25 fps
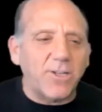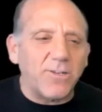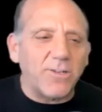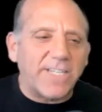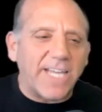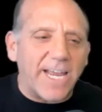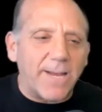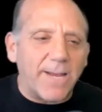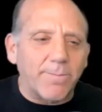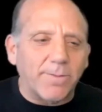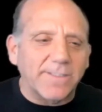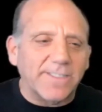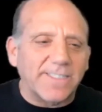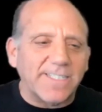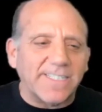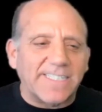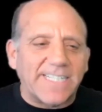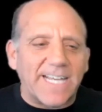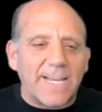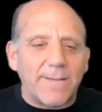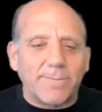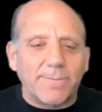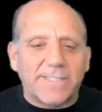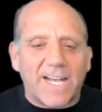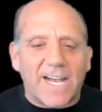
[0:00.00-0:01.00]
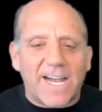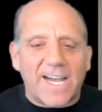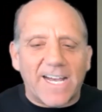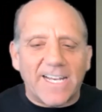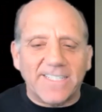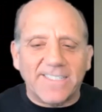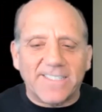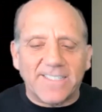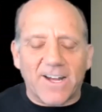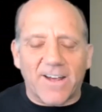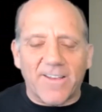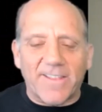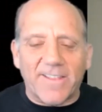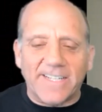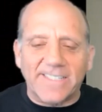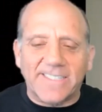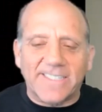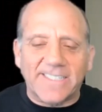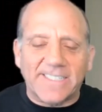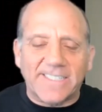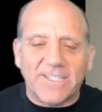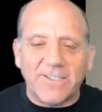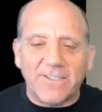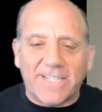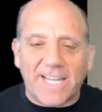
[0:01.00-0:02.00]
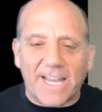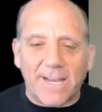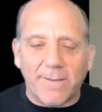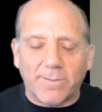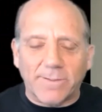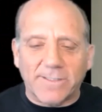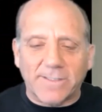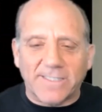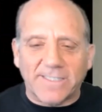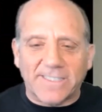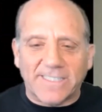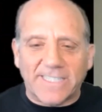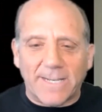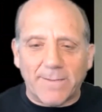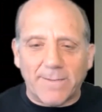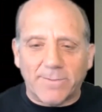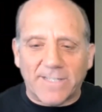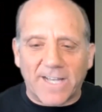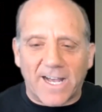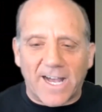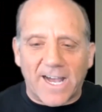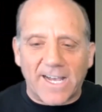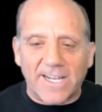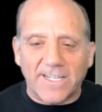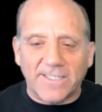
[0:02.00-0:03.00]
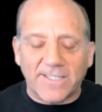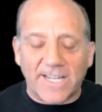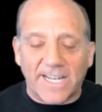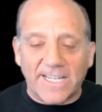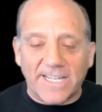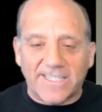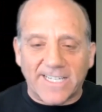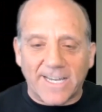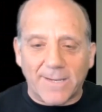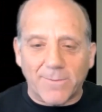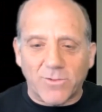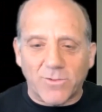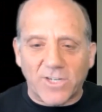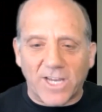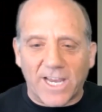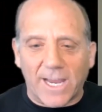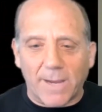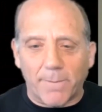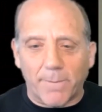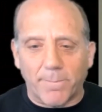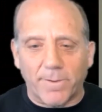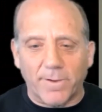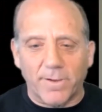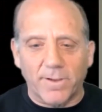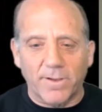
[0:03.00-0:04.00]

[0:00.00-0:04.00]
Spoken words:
tables the same size? Are these 2 tables the same size and same shape?